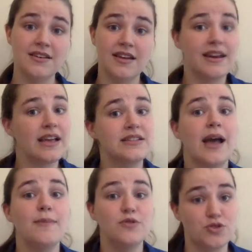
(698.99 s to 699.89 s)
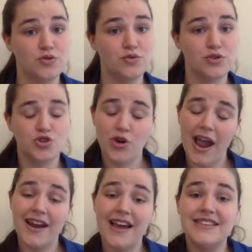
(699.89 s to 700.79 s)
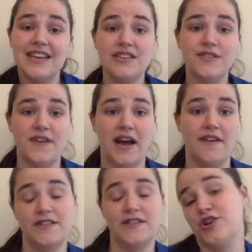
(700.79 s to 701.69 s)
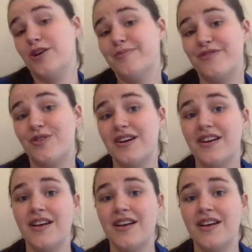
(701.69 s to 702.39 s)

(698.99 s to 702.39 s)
Next time you do, try and identify if it's a herbivore,